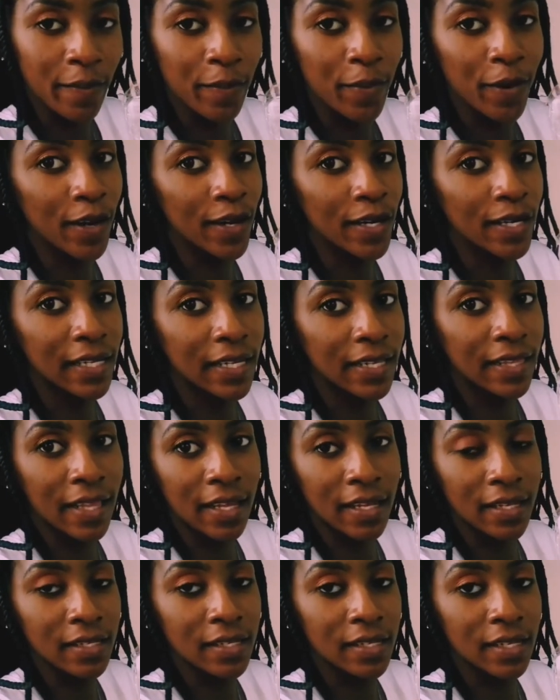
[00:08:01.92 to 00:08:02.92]
Apparently
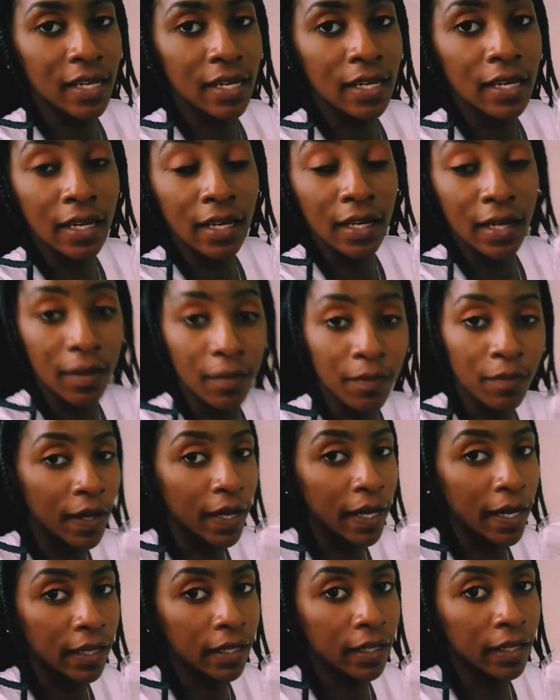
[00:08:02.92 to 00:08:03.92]
they're 10 in a
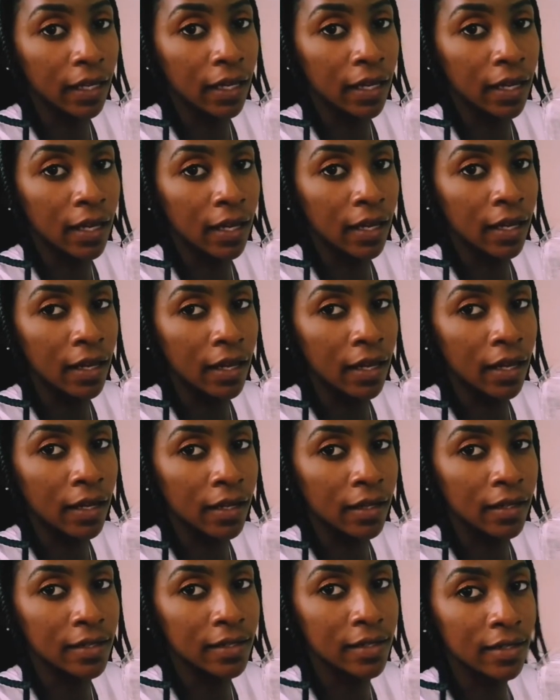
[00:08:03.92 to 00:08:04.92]
pack
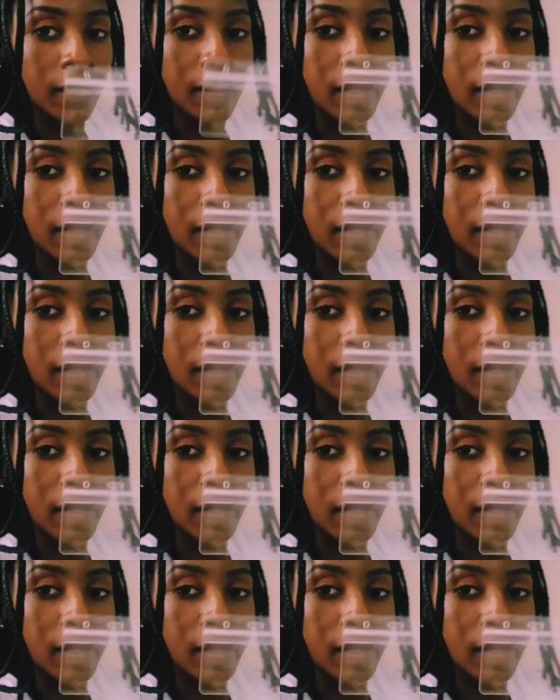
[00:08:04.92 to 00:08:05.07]
and